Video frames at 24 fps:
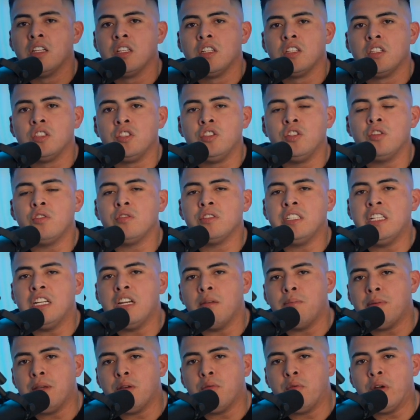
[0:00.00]
You don't need to
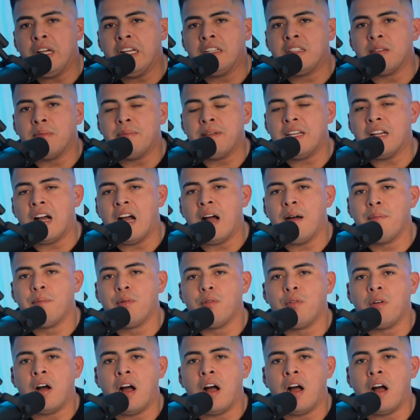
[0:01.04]
be weak to be humble.